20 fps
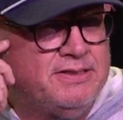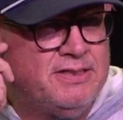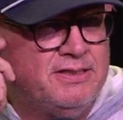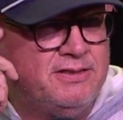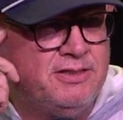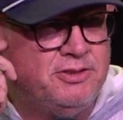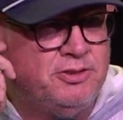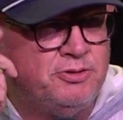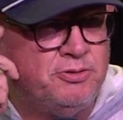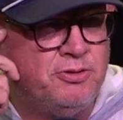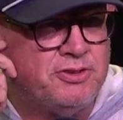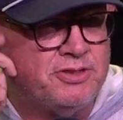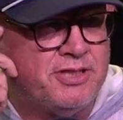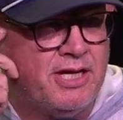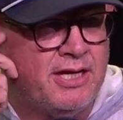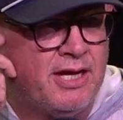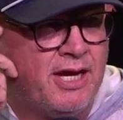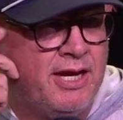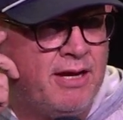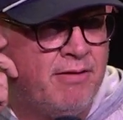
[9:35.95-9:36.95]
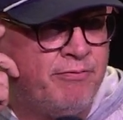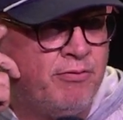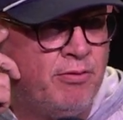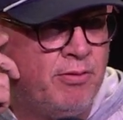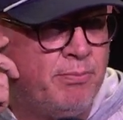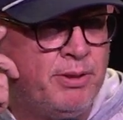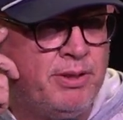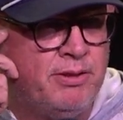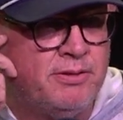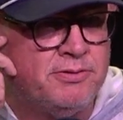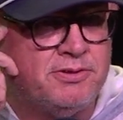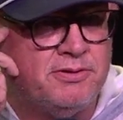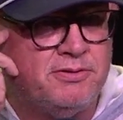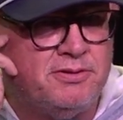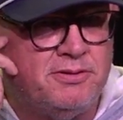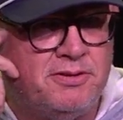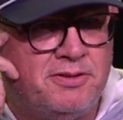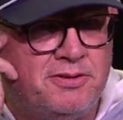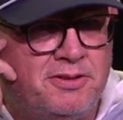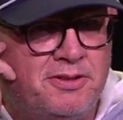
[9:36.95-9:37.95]
he said, did you just take a handful of pills?
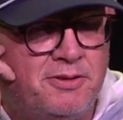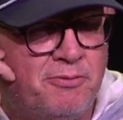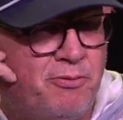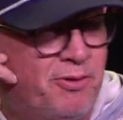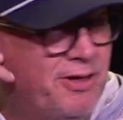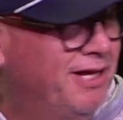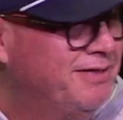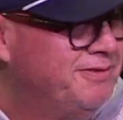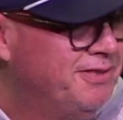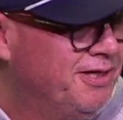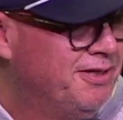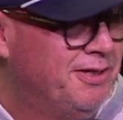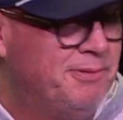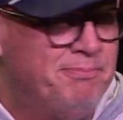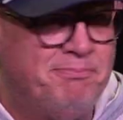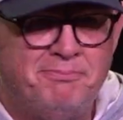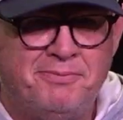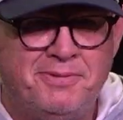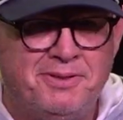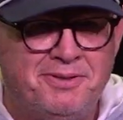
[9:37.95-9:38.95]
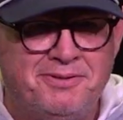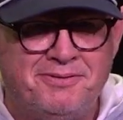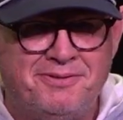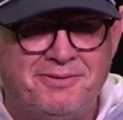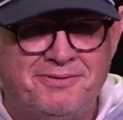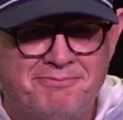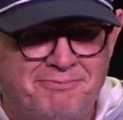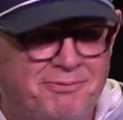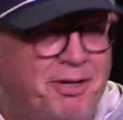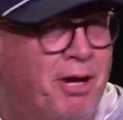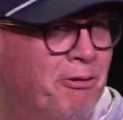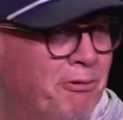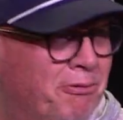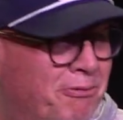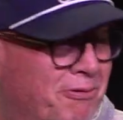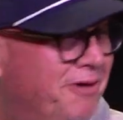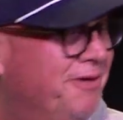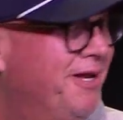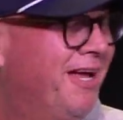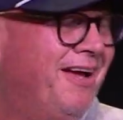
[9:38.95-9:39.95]
What'd I tell him? No.
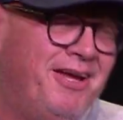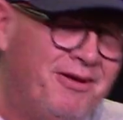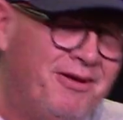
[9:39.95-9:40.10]
Now,